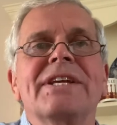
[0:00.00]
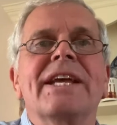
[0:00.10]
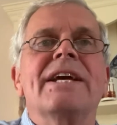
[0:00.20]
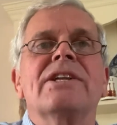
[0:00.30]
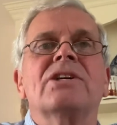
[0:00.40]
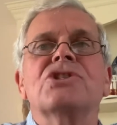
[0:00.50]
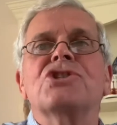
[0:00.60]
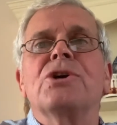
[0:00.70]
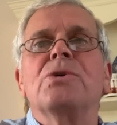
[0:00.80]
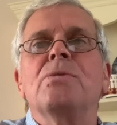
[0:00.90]
again on
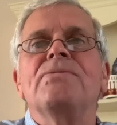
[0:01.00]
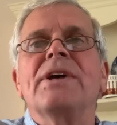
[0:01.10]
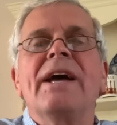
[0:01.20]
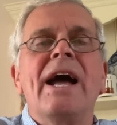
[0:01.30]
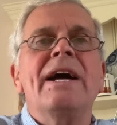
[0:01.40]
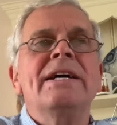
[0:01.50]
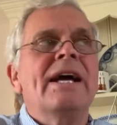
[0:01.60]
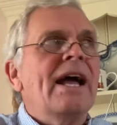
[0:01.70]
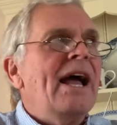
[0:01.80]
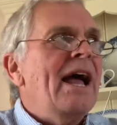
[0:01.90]
2.
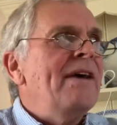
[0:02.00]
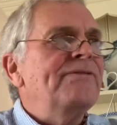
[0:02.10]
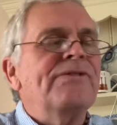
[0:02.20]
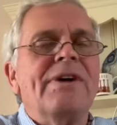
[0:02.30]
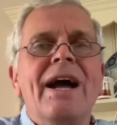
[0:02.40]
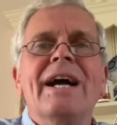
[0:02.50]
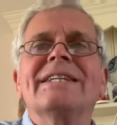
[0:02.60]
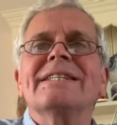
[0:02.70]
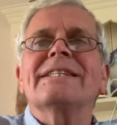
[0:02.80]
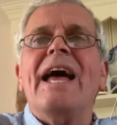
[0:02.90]
F,
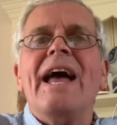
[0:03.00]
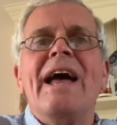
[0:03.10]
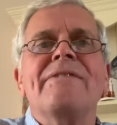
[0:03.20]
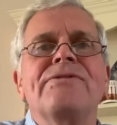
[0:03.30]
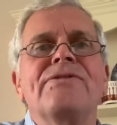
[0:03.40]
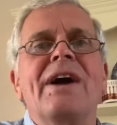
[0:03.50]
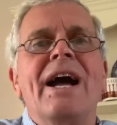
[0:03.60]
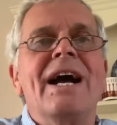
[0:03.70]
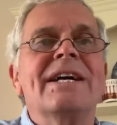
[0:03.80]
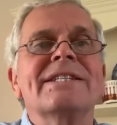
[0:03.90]
and
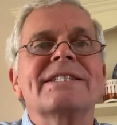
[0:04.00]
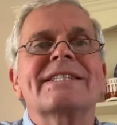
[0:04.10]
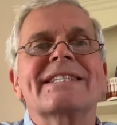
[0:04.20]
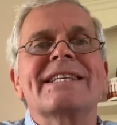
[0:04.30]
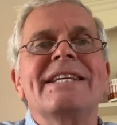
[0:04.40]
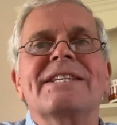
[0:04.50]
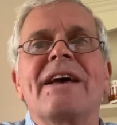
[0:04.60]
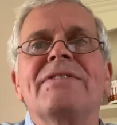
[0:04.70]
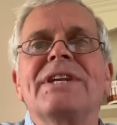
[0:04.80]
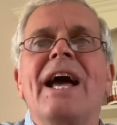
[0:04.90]

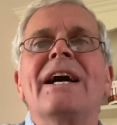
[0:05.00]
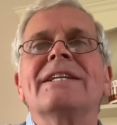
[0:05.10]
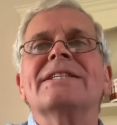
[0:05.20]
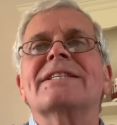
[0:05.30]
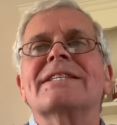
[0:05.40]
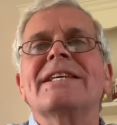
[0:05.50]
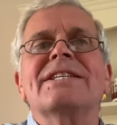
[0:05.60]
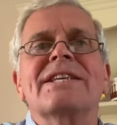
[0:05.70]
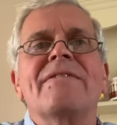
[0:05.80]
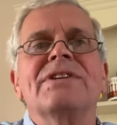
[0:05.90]
C7, and
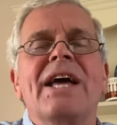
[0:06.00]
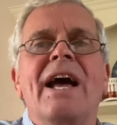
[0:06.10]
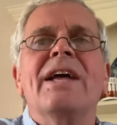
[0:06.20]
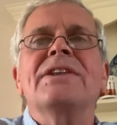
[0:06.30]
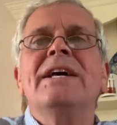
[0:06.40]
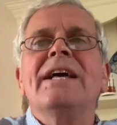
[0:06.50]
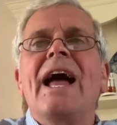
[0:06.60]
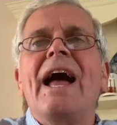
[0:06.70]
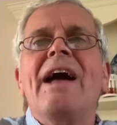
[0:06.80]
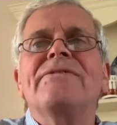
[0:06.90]
C7,
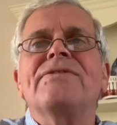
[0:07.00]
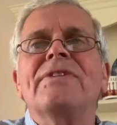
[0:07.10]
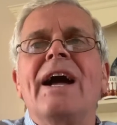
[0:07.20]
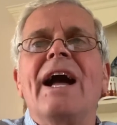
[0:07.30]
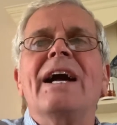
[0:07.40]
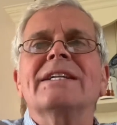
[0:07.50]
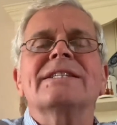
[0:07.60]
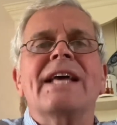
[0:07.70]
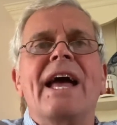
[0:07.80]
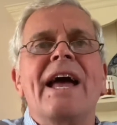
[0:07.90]

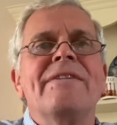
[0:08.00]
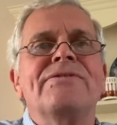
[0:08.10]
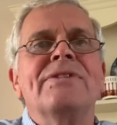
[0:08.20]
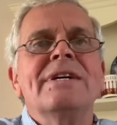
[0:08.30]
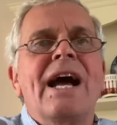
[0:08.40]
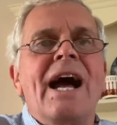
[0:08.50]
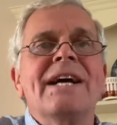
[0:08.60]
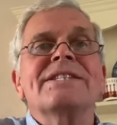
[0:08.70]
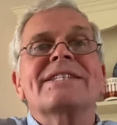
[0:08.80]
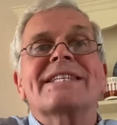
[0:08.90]
and F,
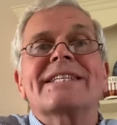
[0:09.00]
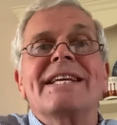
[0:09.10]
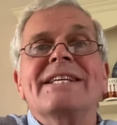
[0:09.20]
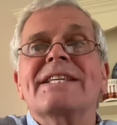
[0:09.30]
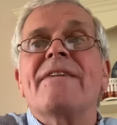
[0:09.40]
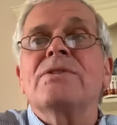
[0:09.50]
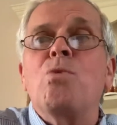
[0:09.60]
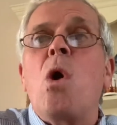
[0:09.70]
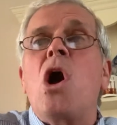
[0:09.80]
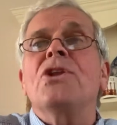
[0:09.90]
and C7,
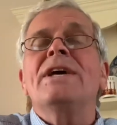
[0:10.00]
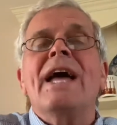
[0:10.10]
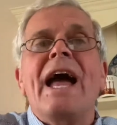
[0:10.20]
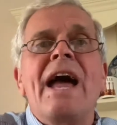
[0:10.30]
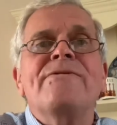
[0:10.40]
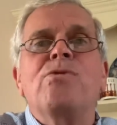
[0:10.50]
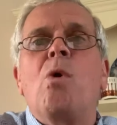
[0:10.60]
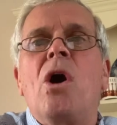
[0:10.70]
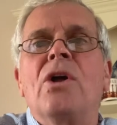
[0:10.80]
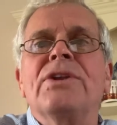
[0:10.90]
1,
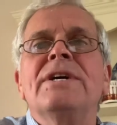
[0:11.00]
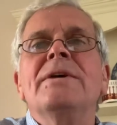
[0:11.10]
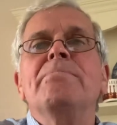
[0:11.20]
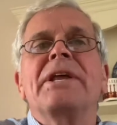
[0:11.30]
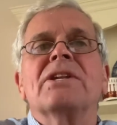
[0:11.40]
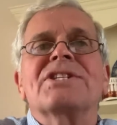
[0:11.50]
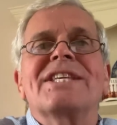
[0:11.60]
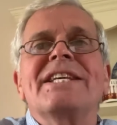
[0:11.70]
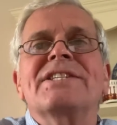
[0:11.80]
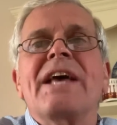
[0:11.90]
F1, middle,
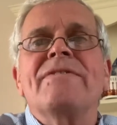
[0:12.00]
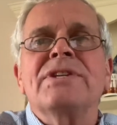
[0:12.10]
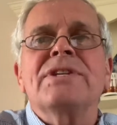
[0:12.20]
C7,